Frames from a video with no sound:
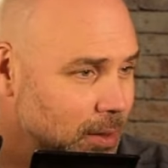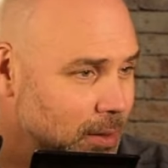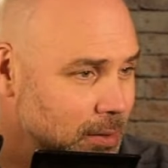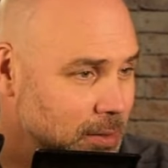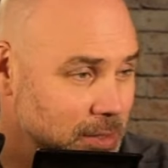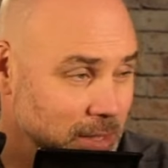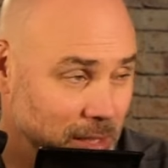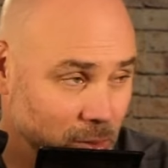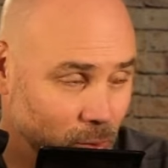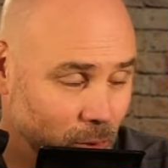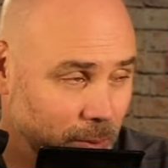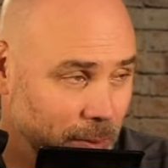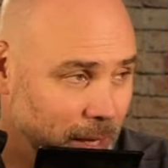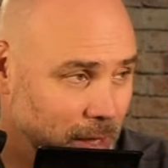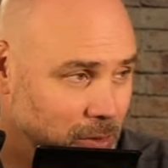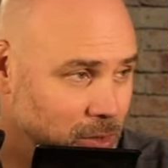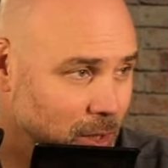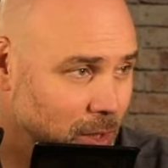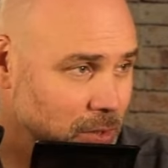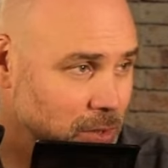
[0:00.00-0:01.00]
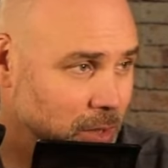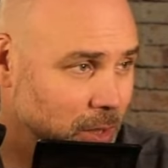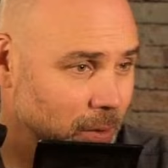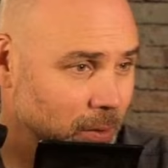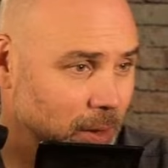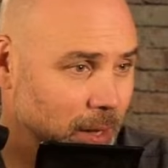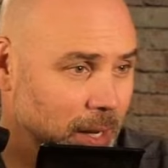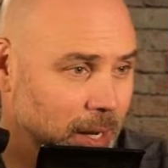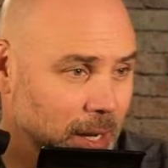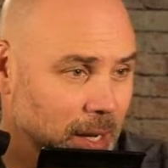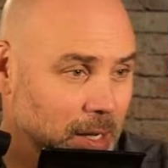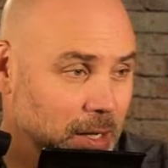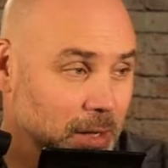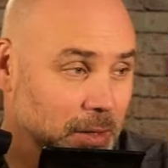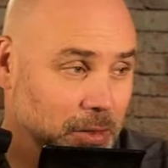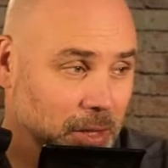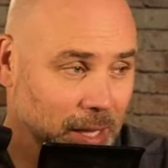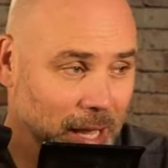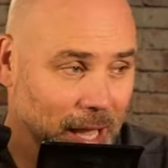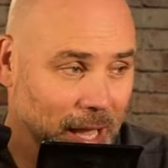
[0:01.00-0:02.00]
Six rebounds also.
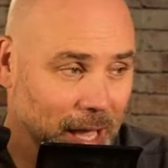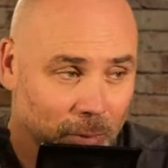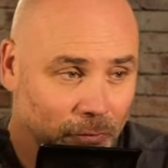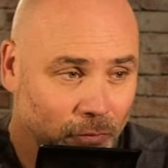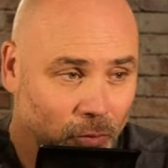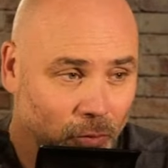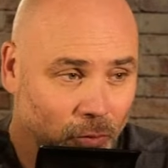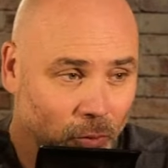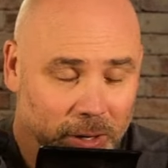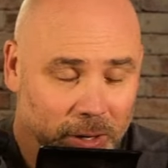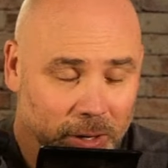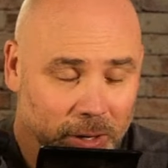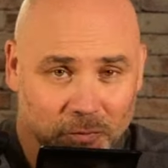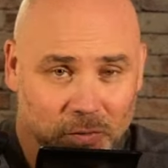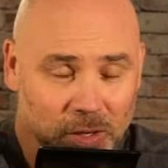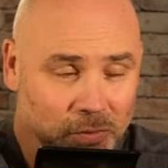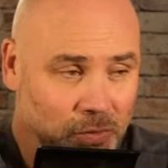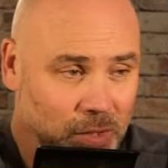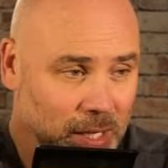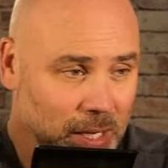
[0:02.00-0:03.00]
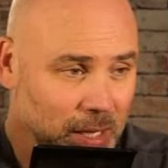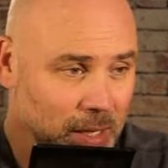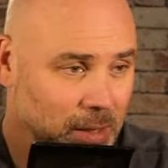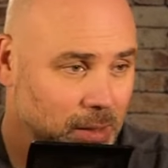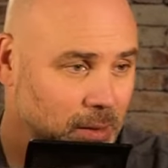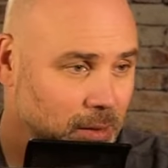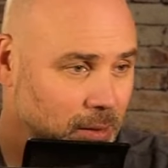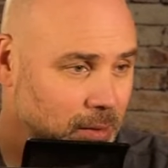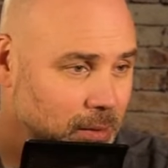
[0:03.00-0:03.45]
The game before, he had 15,